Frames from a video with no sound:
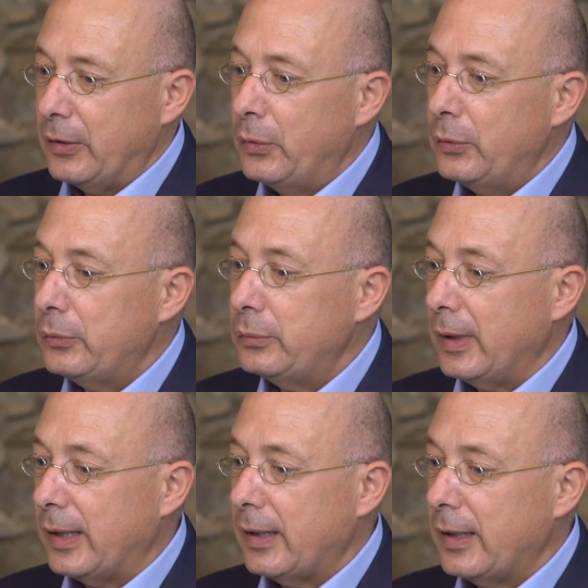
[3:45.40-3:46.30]

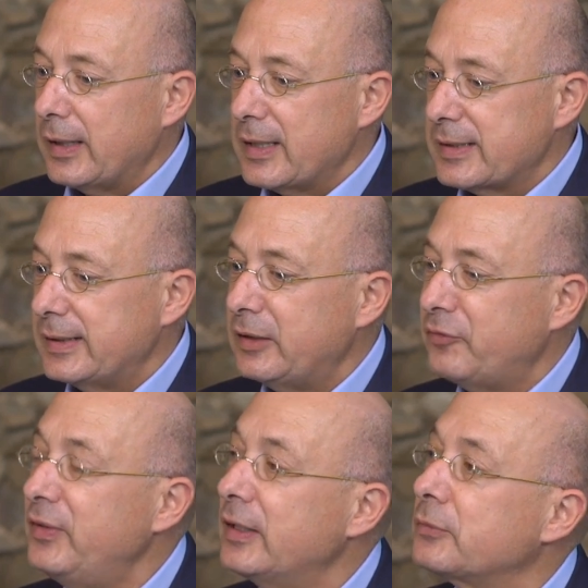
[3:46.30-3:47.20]
who
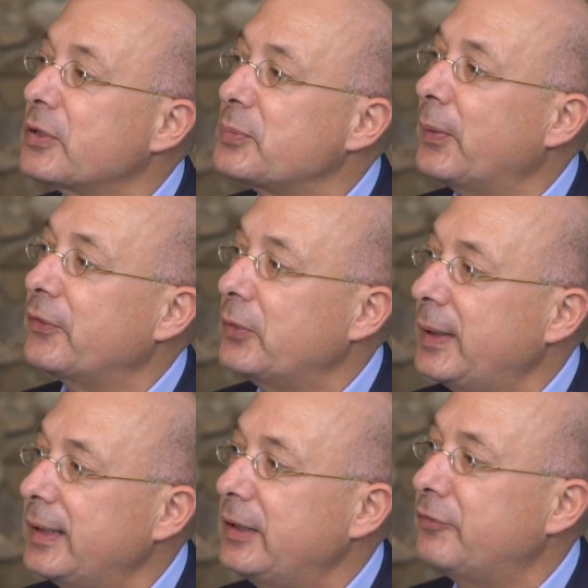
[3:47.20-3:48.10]
still feel
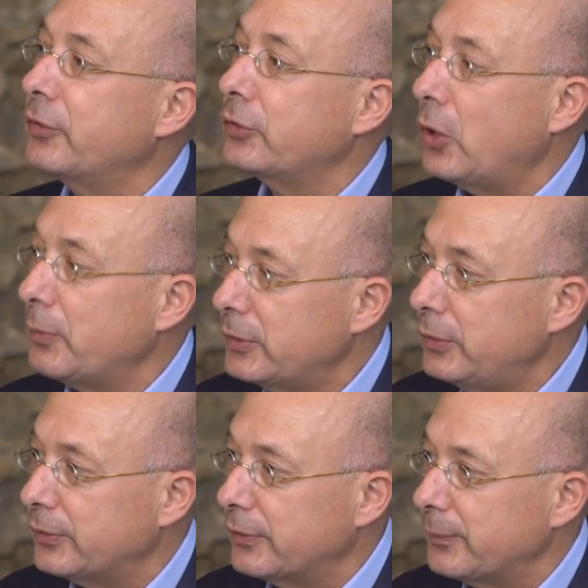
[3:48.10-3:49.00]
responsibility for the common
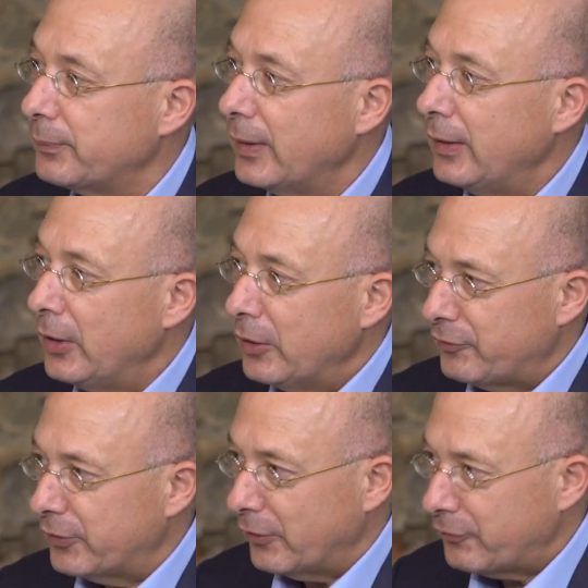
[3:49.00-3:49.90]
good,
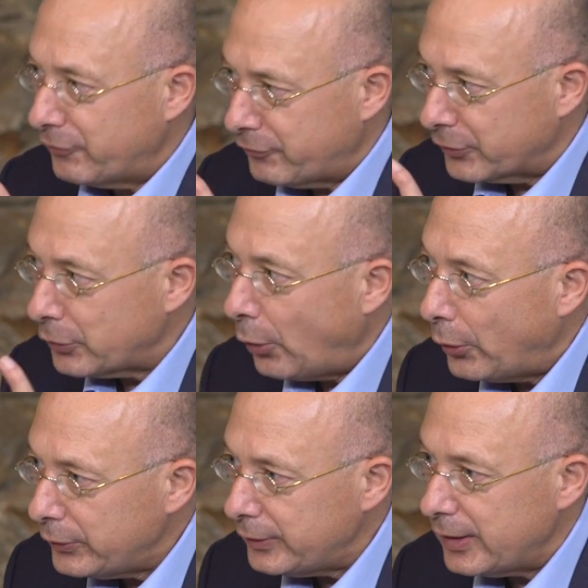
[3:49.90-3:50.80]
for the
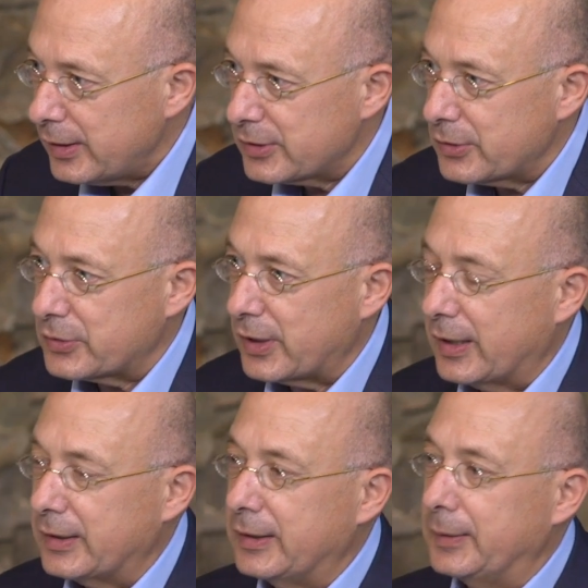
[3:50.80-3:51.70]
whole
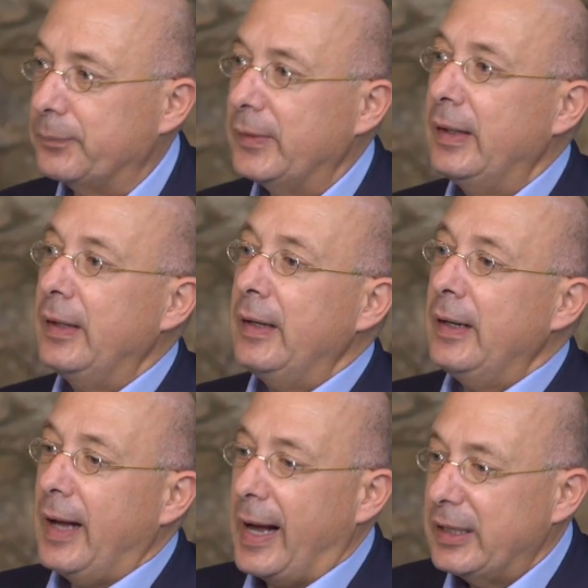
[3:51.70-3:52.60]
society.
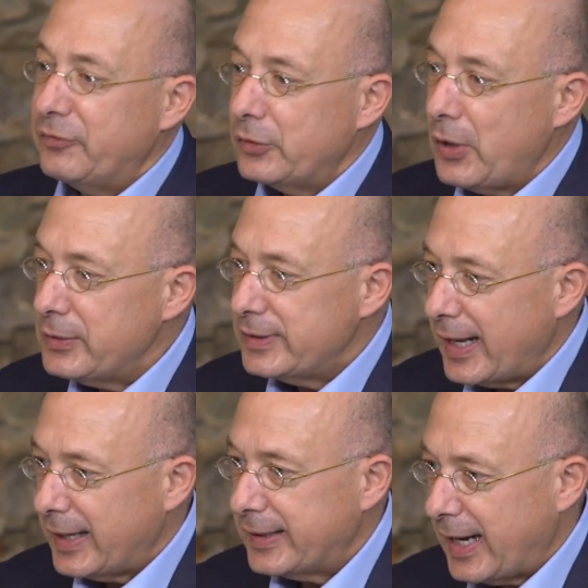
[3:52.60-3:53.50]
And if you don't
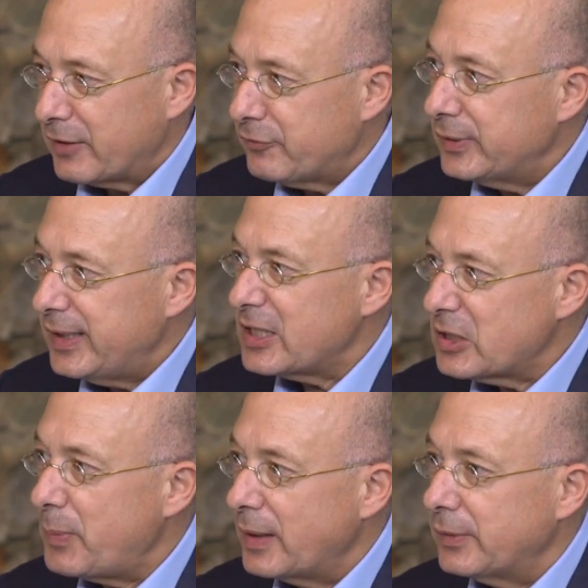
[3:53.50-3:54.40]
take care for
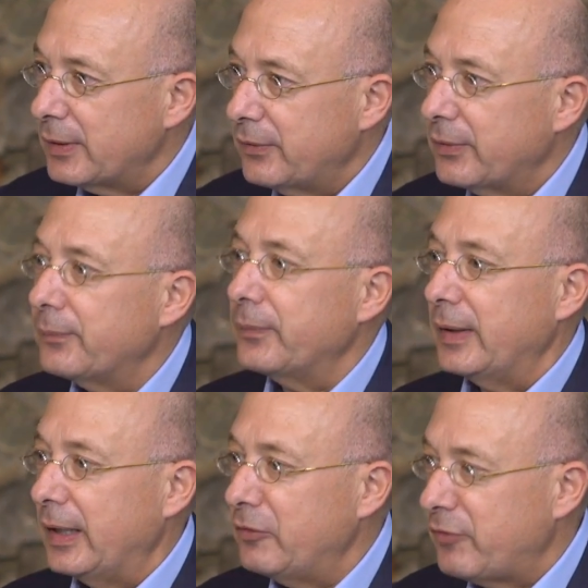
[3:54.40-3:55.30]
this spirit,
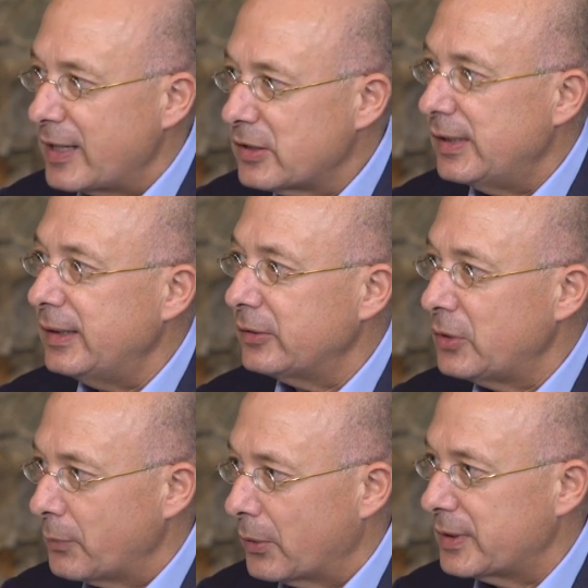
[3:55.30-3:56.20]
eventually
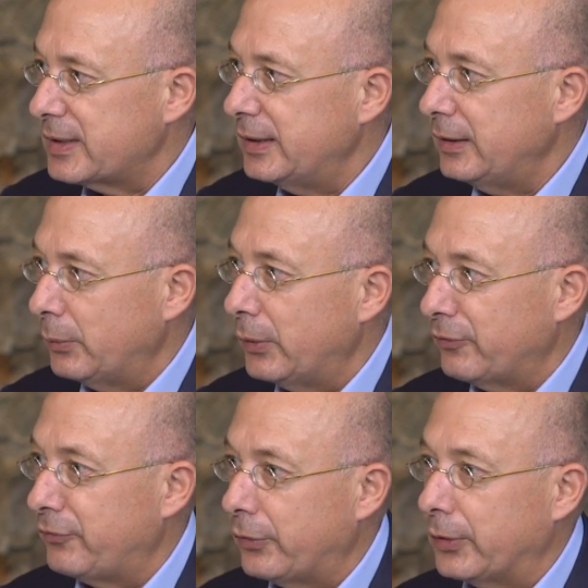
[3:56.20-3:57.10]
democracy
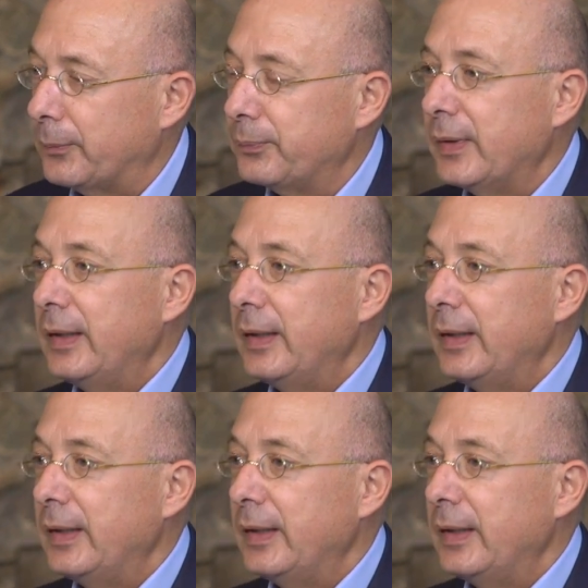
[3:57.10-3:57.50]
will fall.